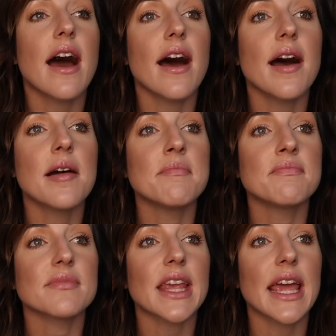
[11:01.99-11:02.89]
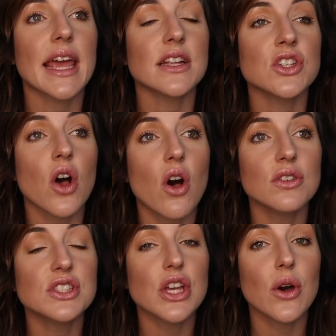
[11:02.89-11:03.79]
Um, and
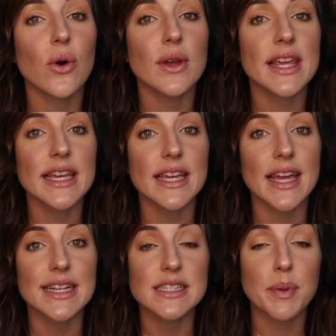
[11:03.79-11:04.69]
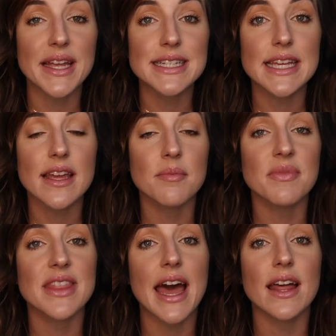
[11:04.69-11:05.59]
also he explained to
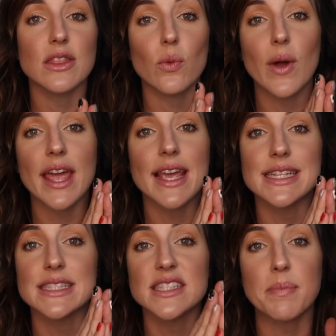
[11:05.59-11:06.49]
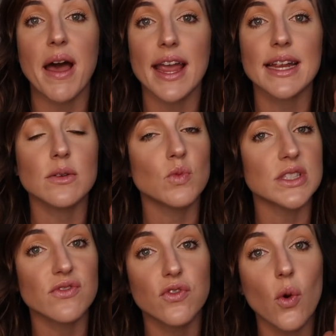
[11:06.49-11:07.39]
him that the way his spine
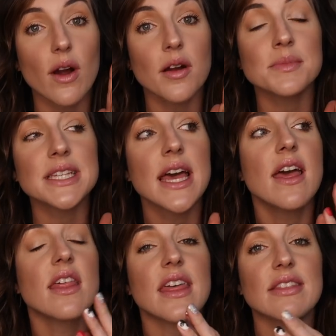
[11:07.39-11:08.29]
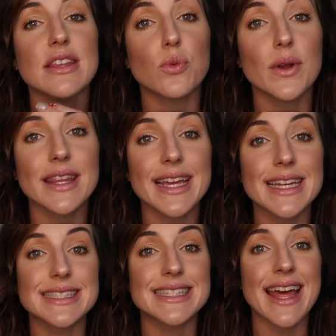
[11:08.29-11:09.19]
was formed, that there really
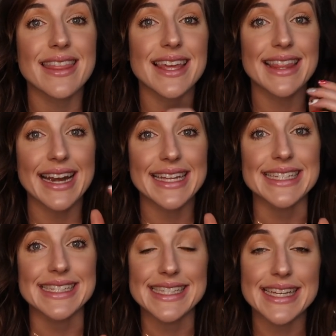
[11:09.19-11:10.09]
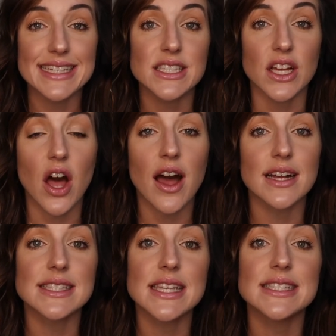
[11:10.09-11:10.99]
is nothing that he did to
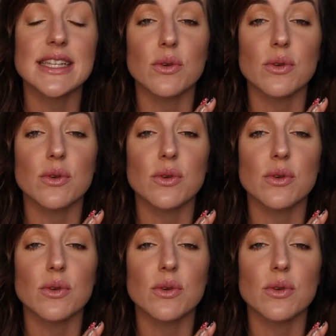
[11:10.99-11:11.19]
cause this.